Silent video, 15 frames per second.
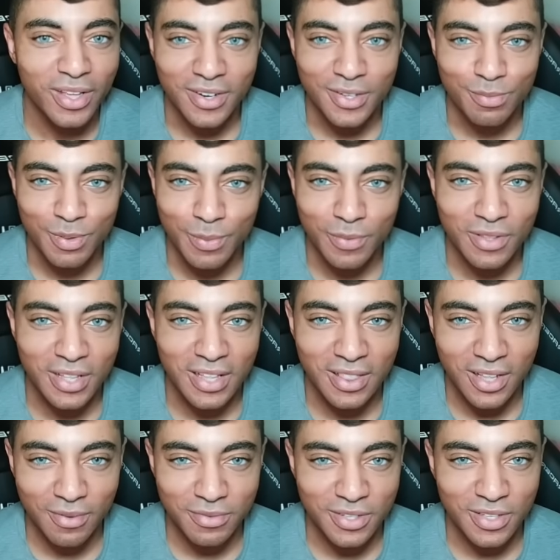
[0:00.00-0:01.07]
there's people that
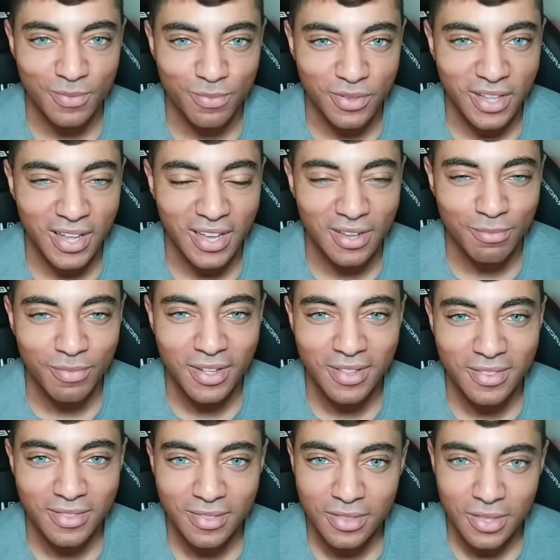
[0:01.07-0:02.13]
love to complain,
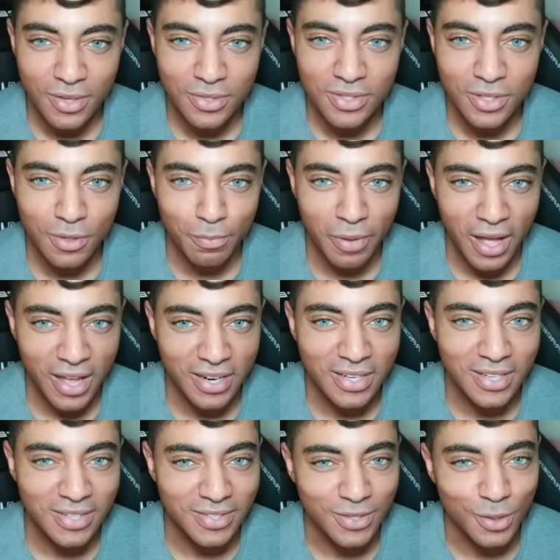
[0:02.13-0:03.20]
but they'll still buy and
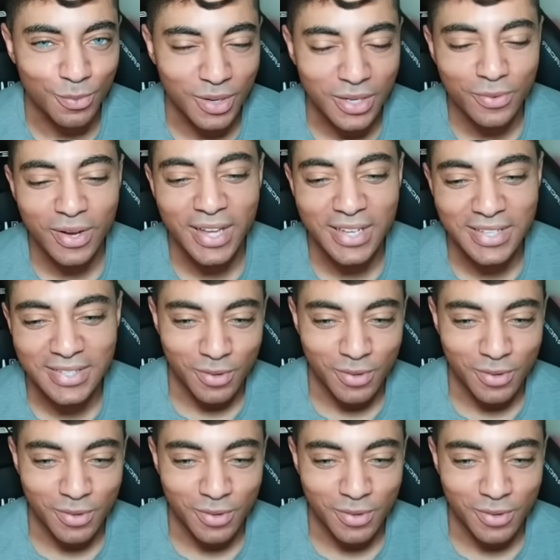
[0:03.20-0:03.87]
consume anyway.